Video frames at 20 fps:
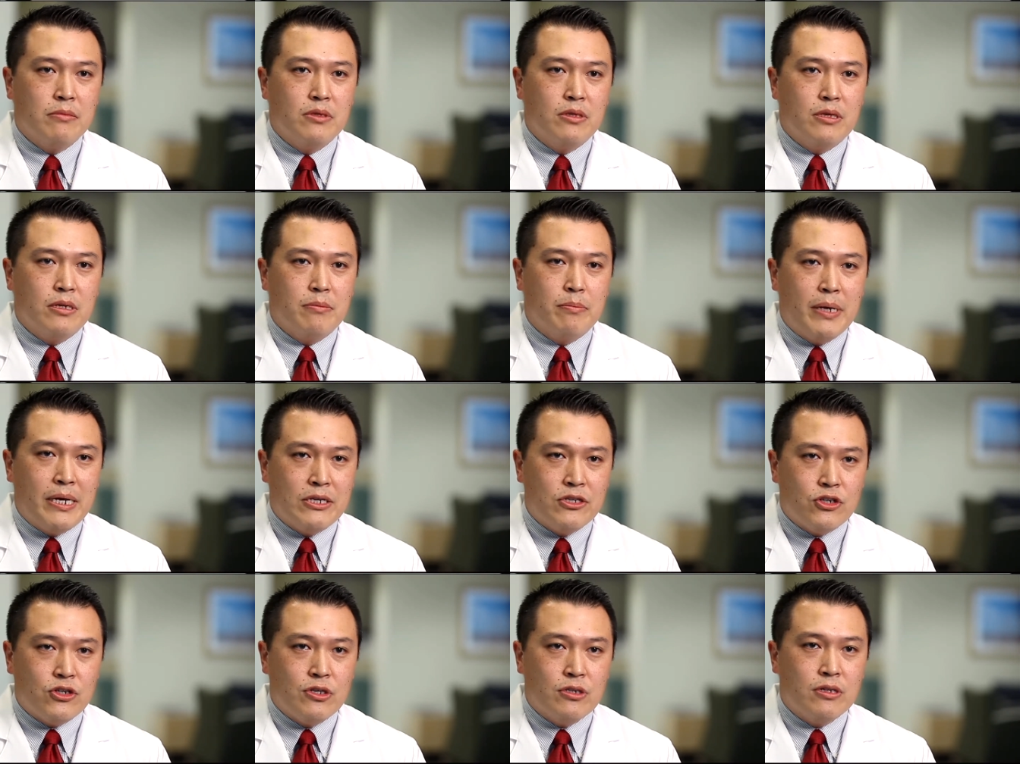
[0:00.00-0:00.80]
the
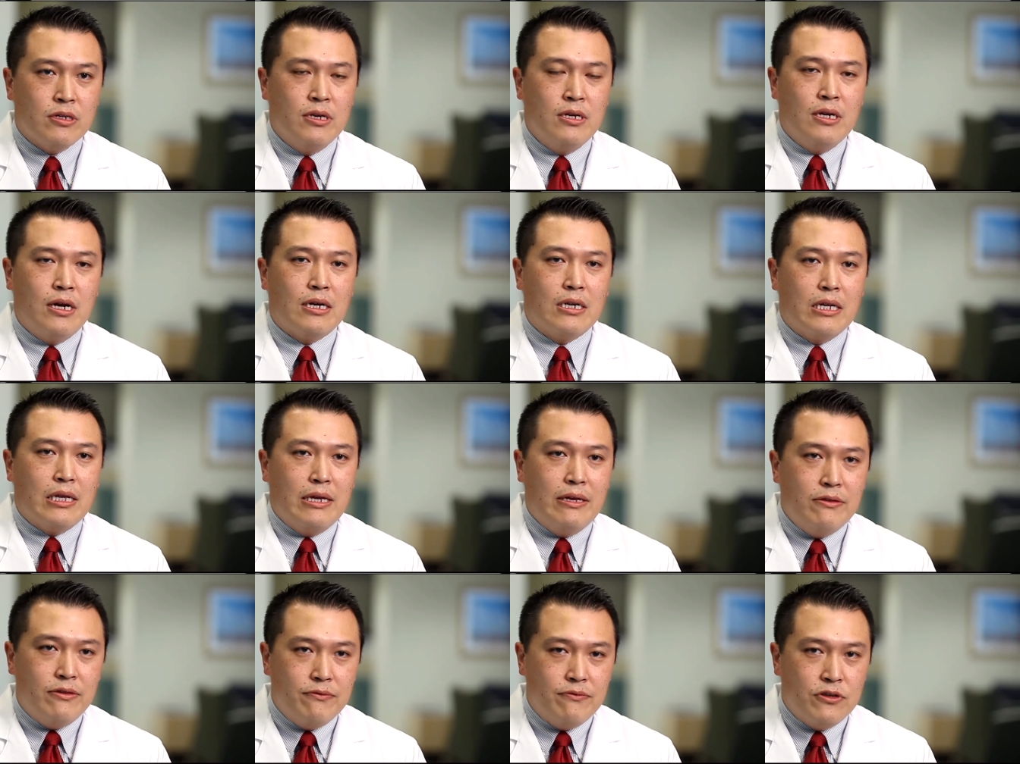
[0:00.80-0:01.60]
patient on an
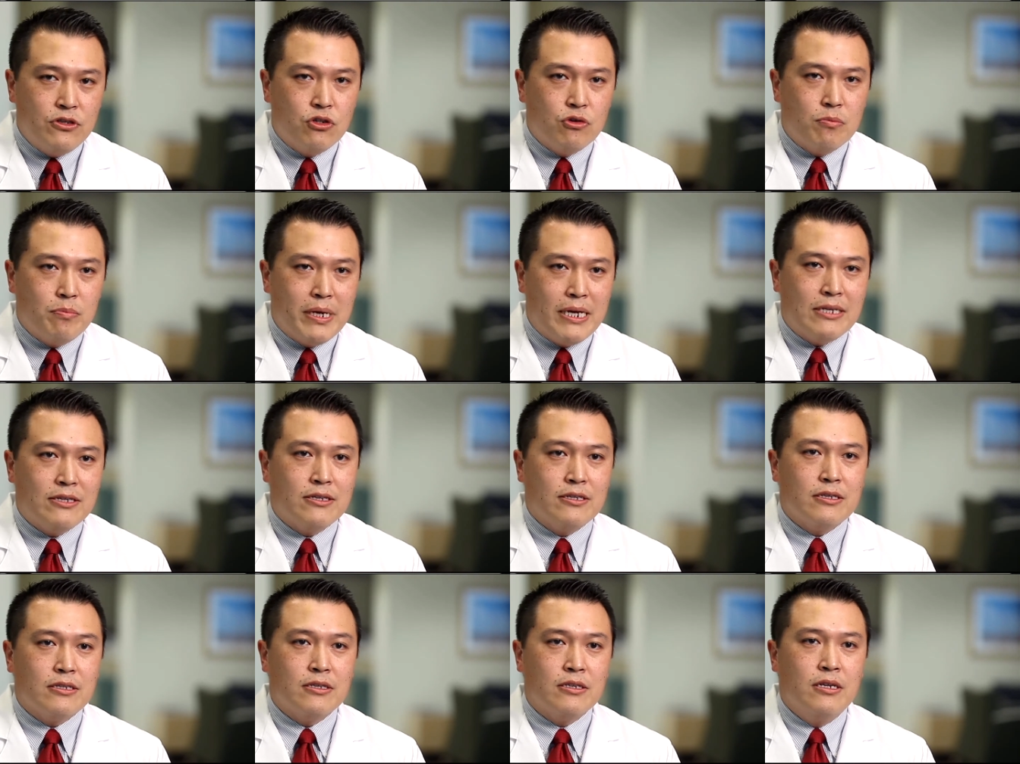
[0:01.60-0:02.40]
individual
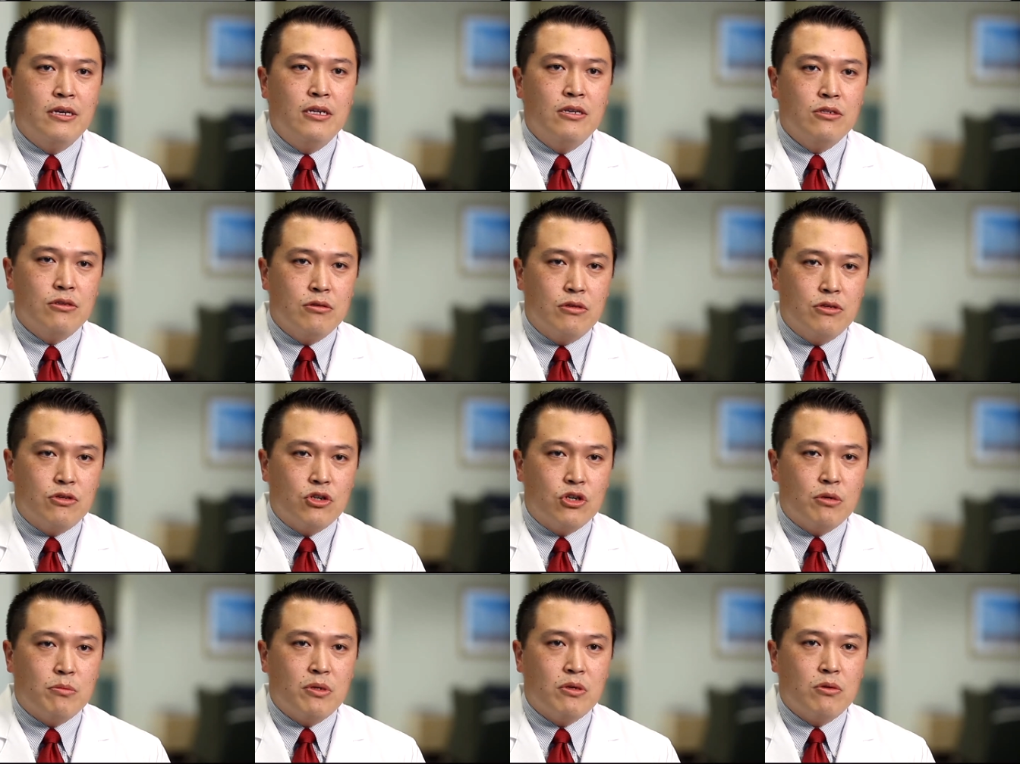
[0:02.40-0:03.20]
basis to
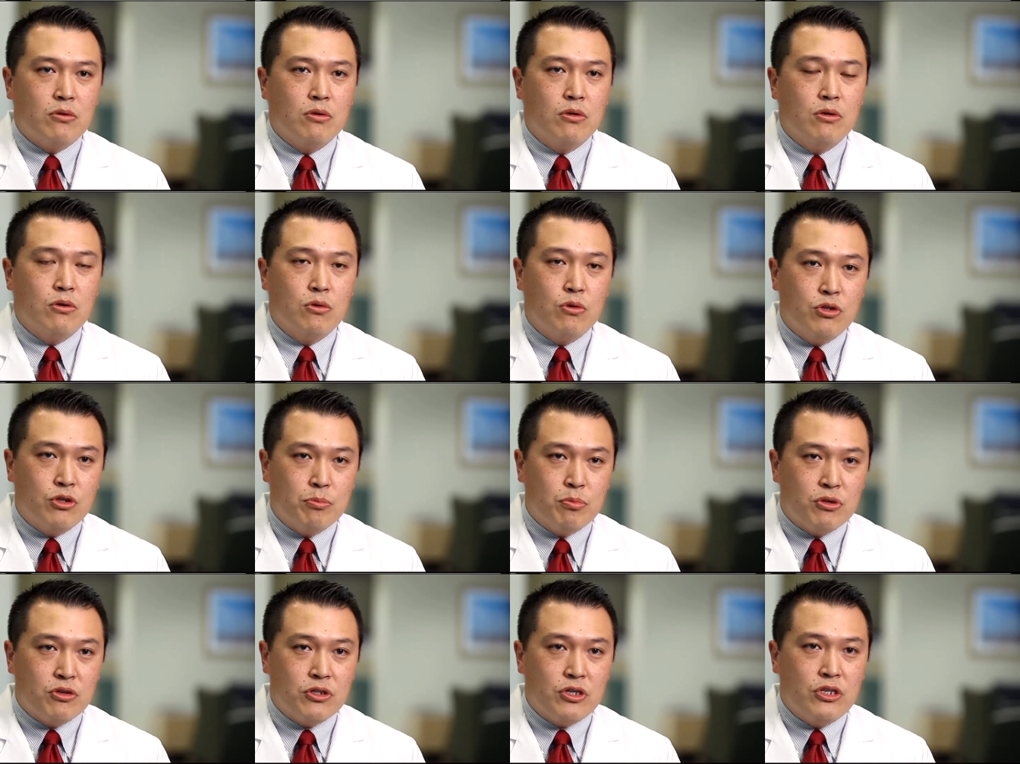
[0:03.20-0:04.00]
determine which
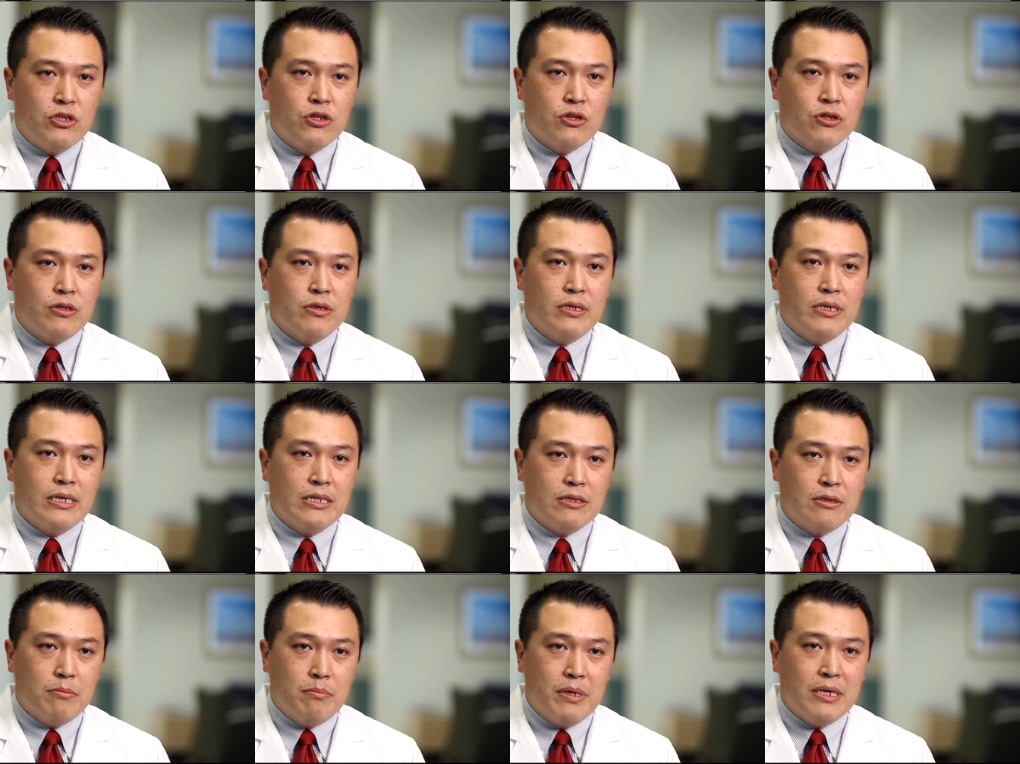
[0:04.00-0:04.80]
procedure is
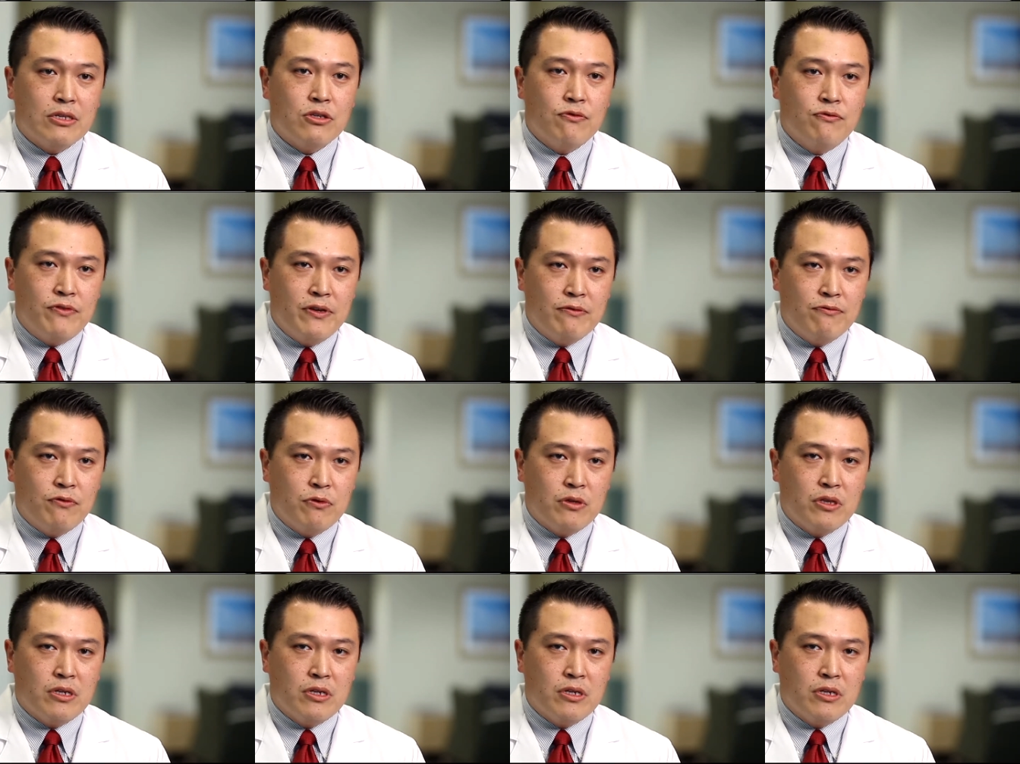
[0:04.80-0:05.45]
the best fit for